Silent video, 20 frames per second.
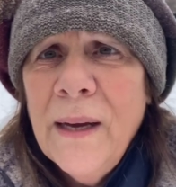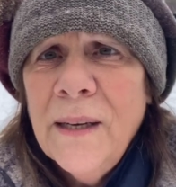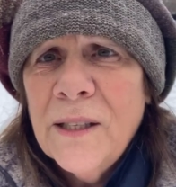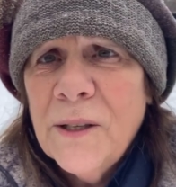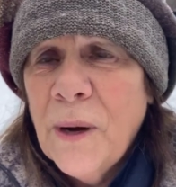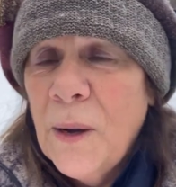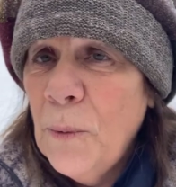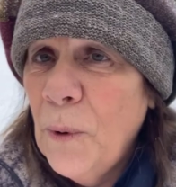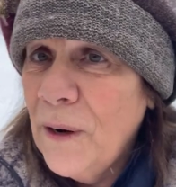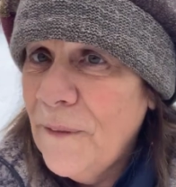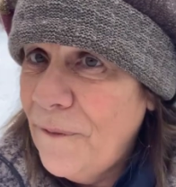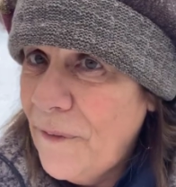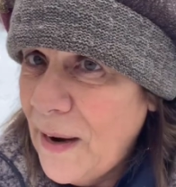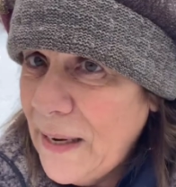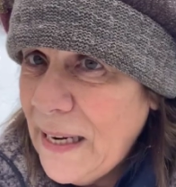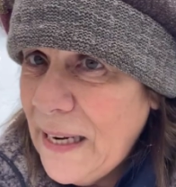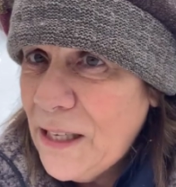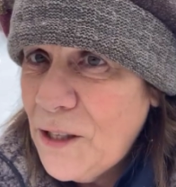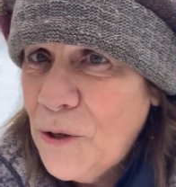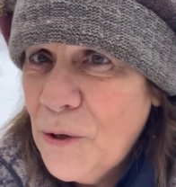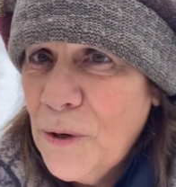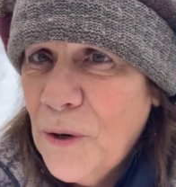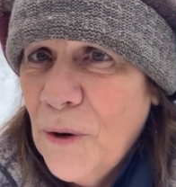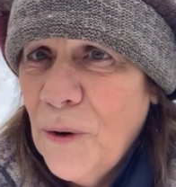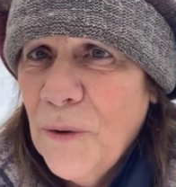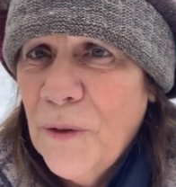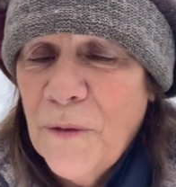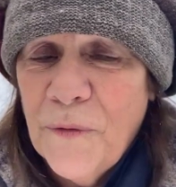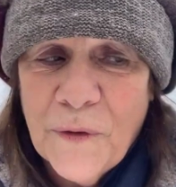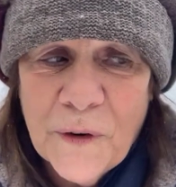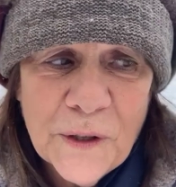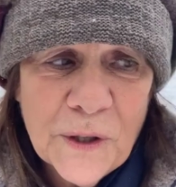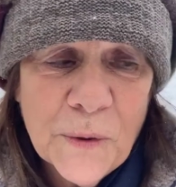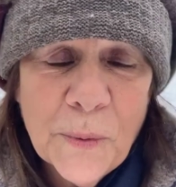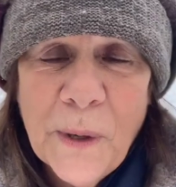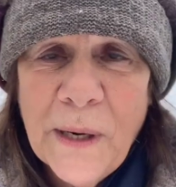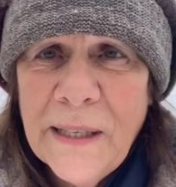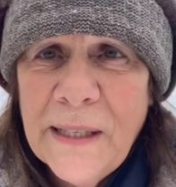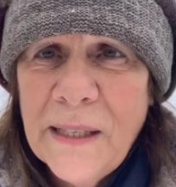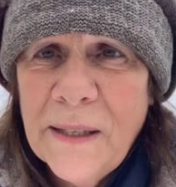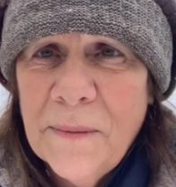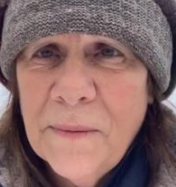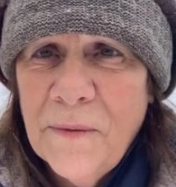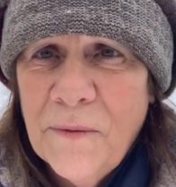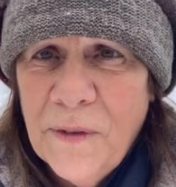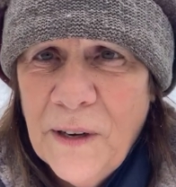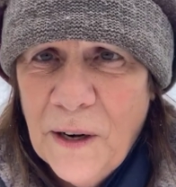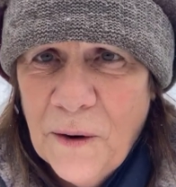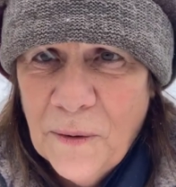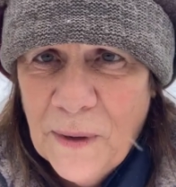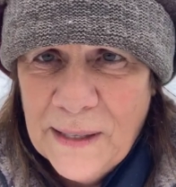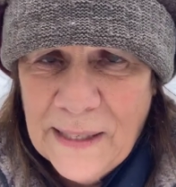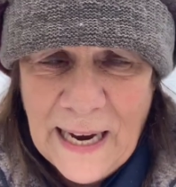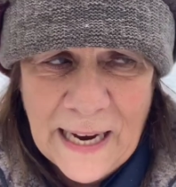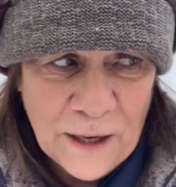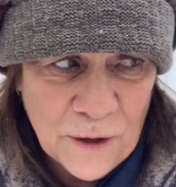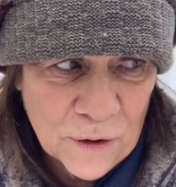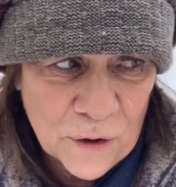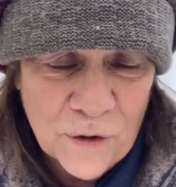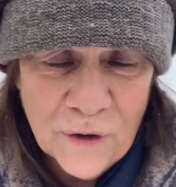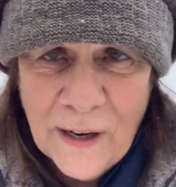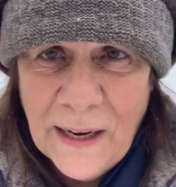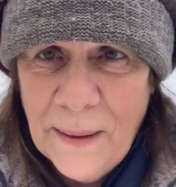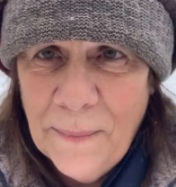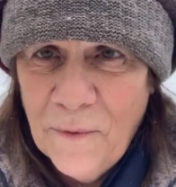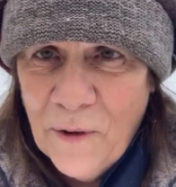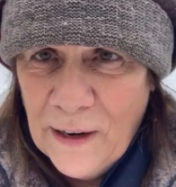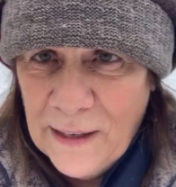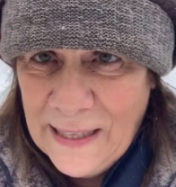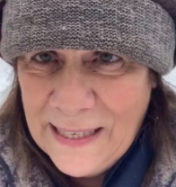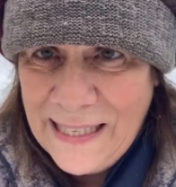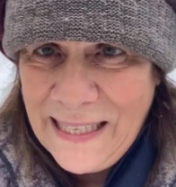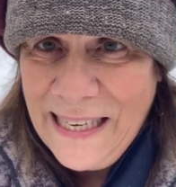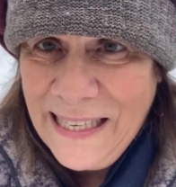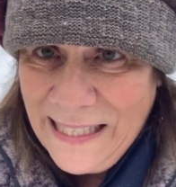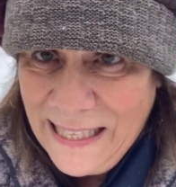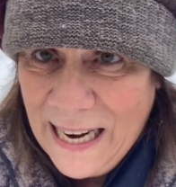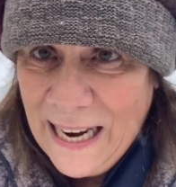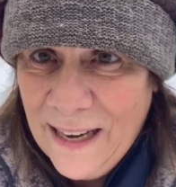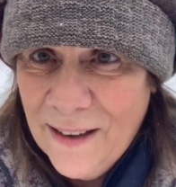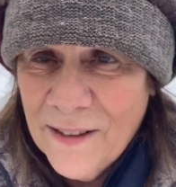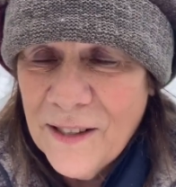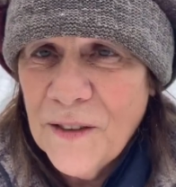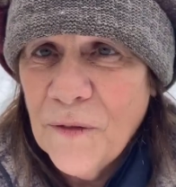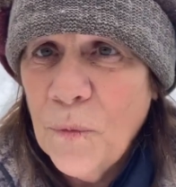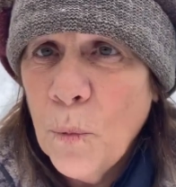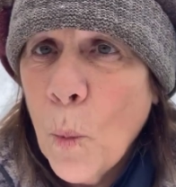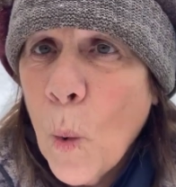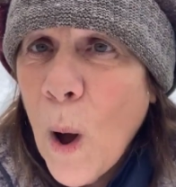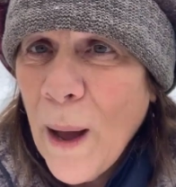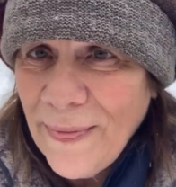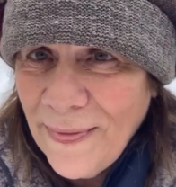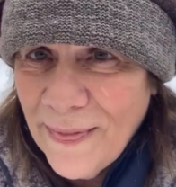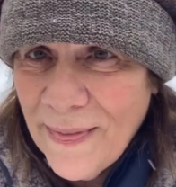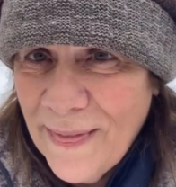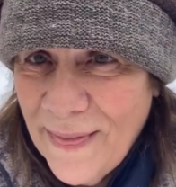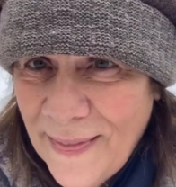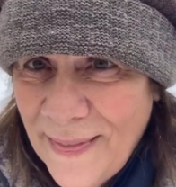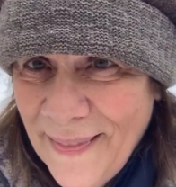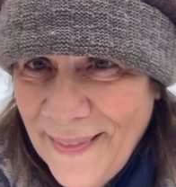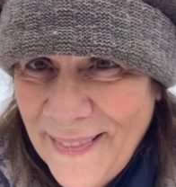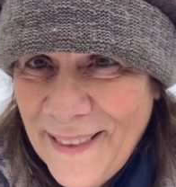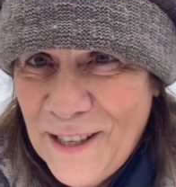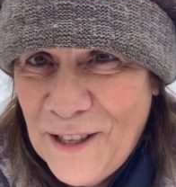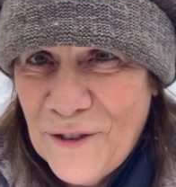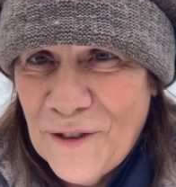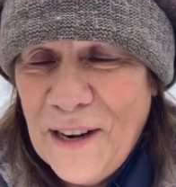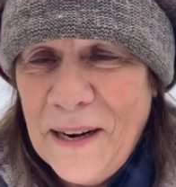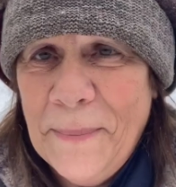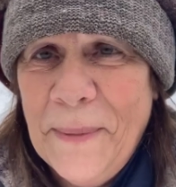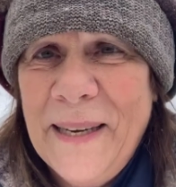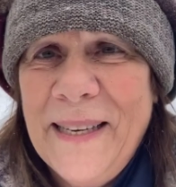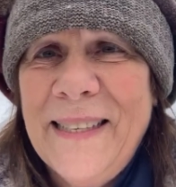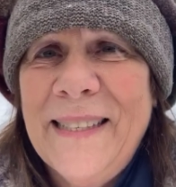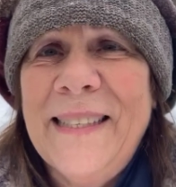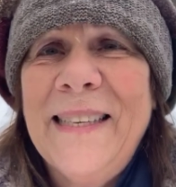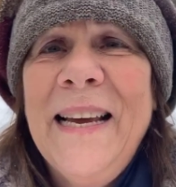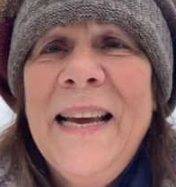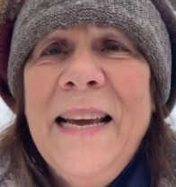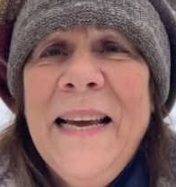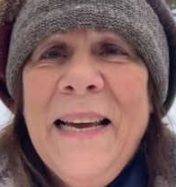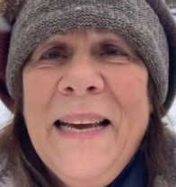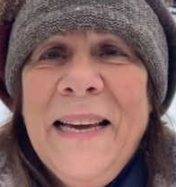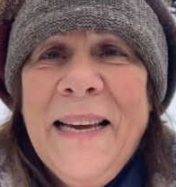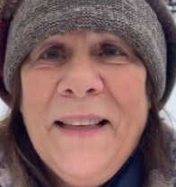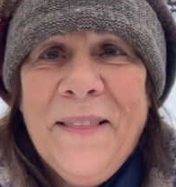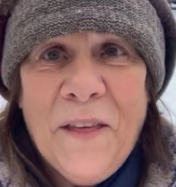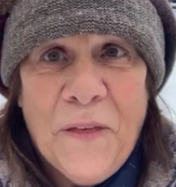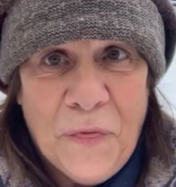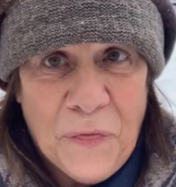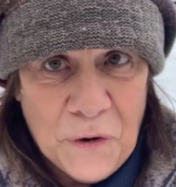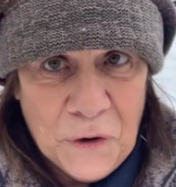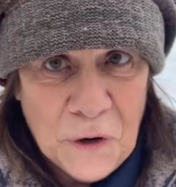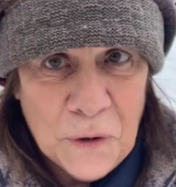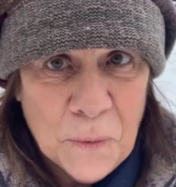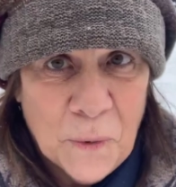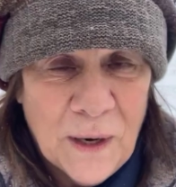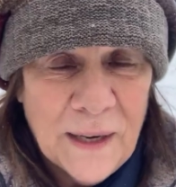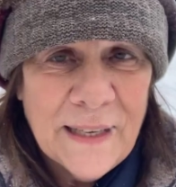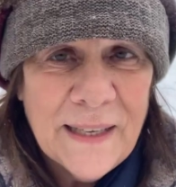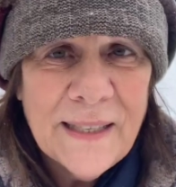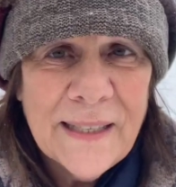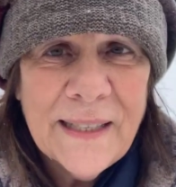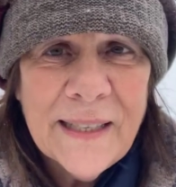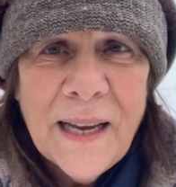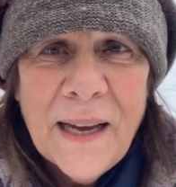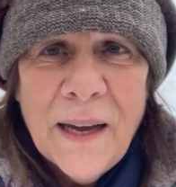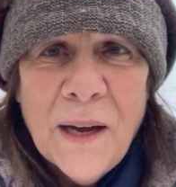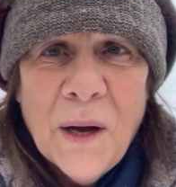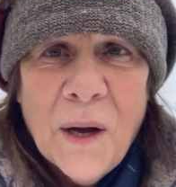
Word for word: So I want a financial goal. The first one is, you know, take your dream, write the details of what the dream is the third one is